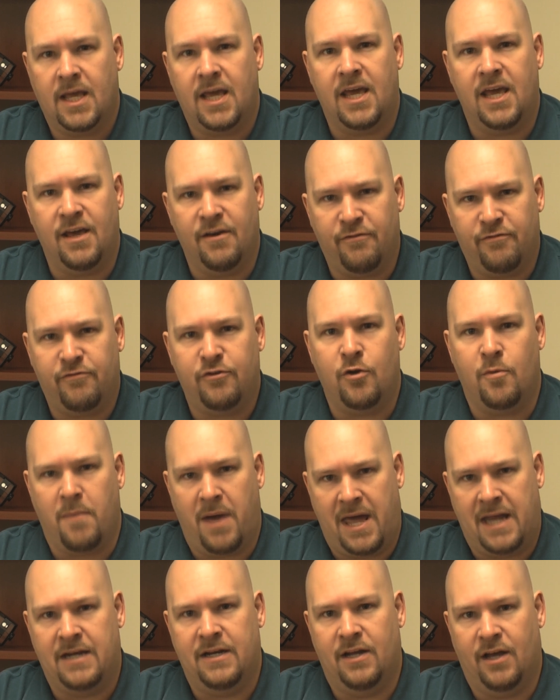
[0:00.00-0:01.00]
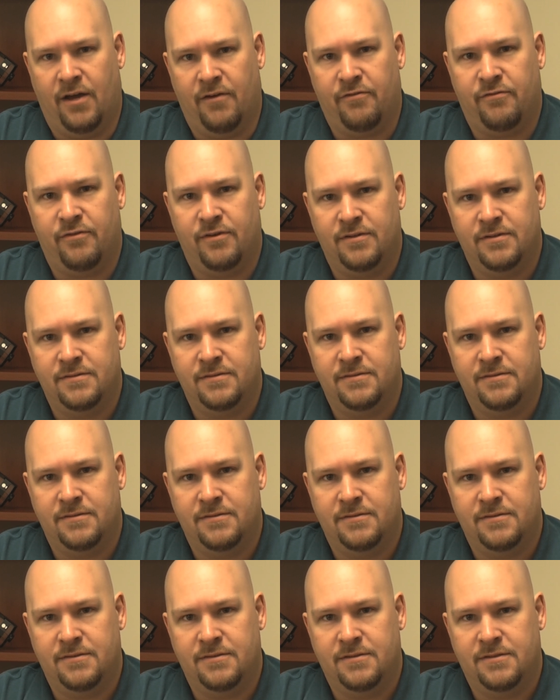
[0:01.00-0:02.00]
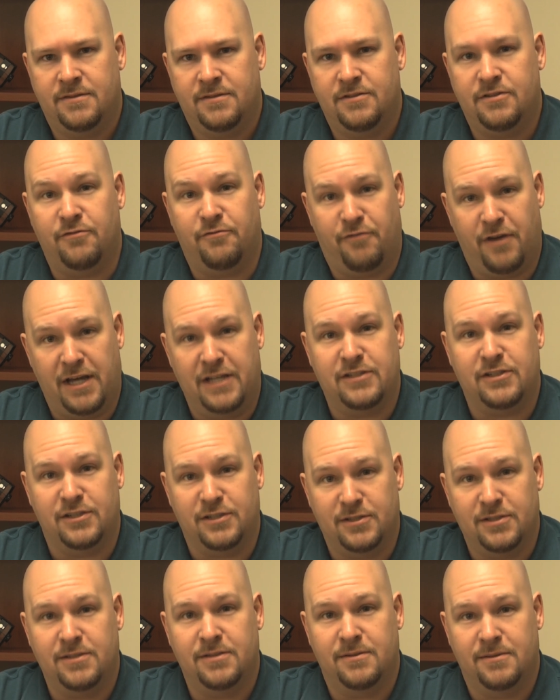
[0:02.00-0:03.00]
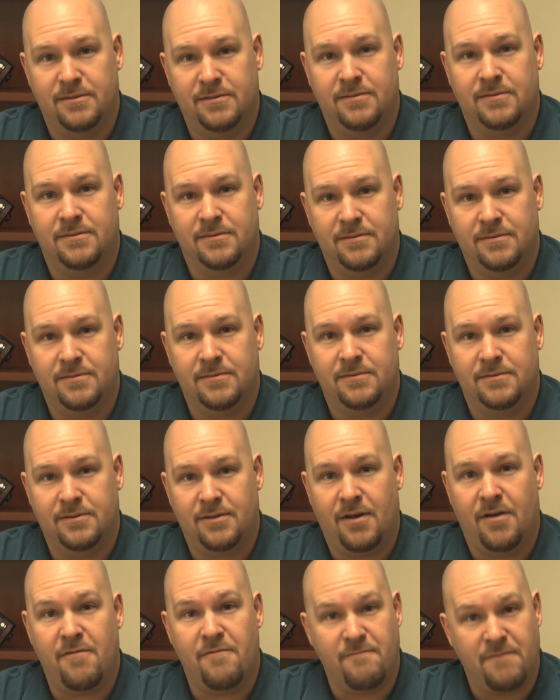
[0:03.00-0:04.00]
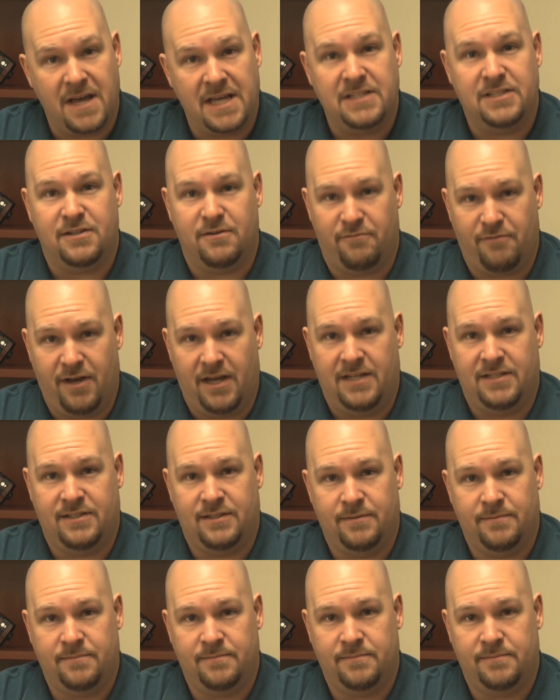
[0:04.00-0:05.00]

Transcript: if you're man enough to face us face to face.